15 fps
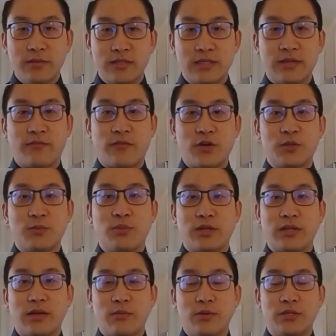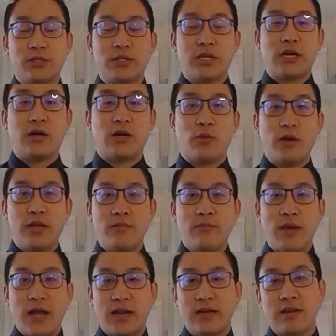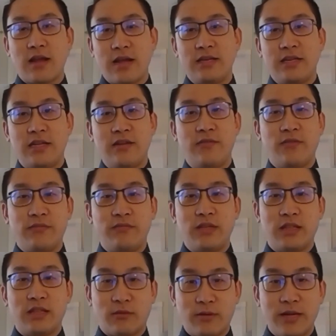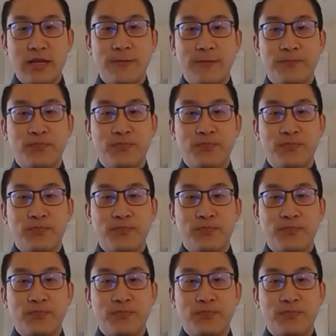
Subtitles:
It's the first book that was written back in 1953.